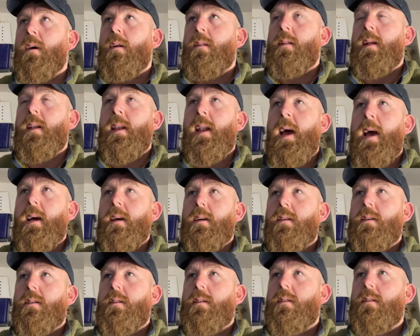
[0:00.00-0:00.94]
The
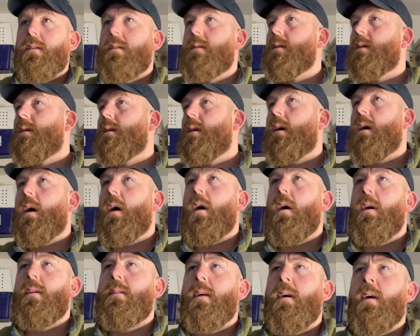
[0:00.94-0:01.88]
next
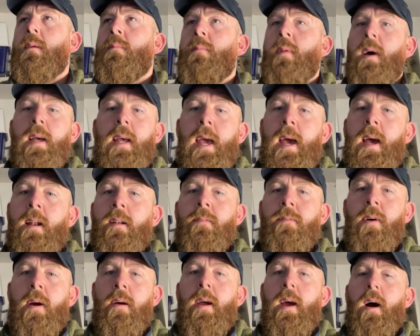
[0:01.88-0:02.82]
item, again,
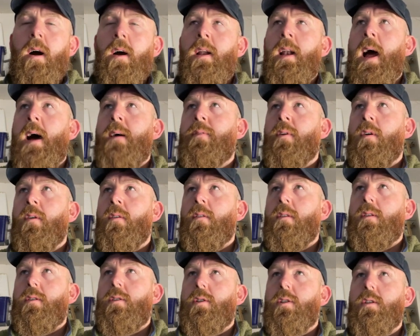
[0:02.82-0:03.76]
very high
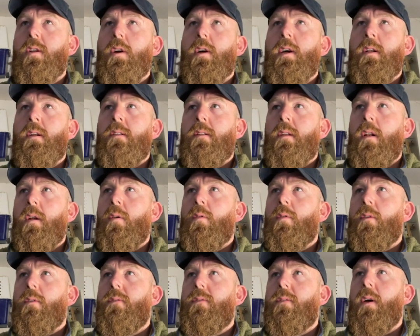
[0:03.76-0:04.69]
level, just looking at the
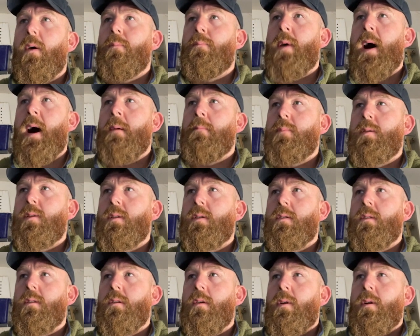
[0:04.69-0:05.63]
local flood
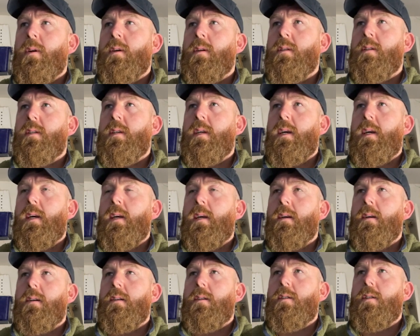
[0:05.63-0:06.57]
maps, you can
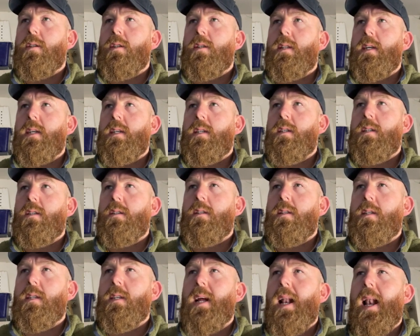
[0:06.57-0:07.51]
see just
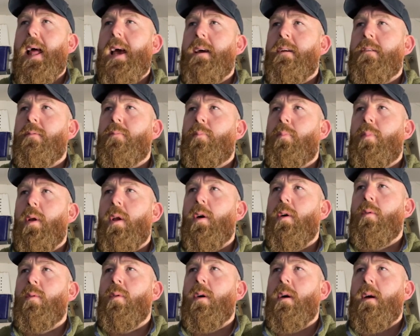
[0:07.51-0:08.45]
this cloud of
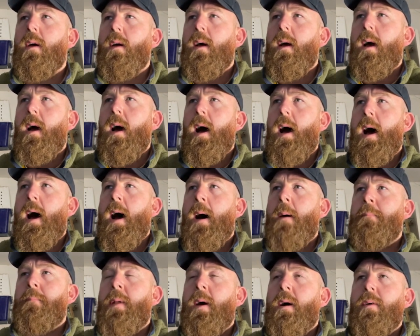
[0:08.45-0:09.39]
blue.
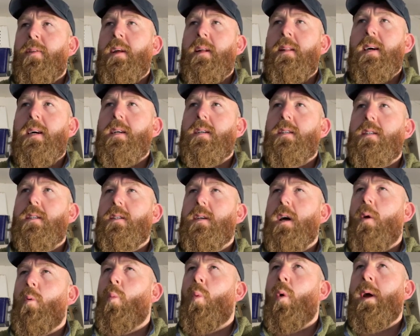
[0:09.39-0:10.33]
Now I think that's
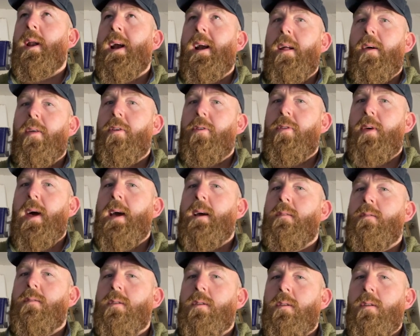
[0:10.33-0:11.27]
a 1 in
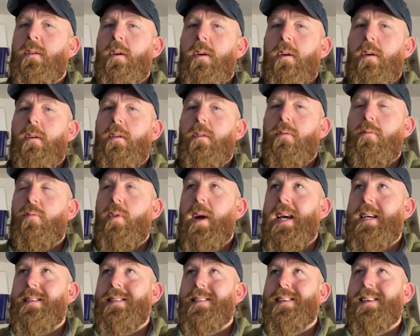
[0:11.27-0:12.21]
1,000 year
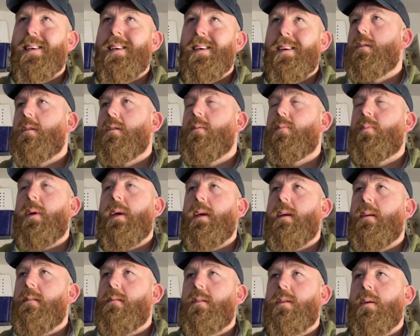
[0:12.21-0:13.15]
risk. Could
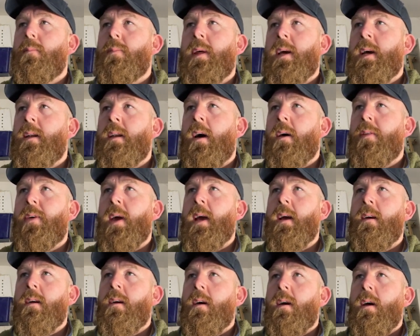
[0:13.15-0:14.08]
be something and nothing.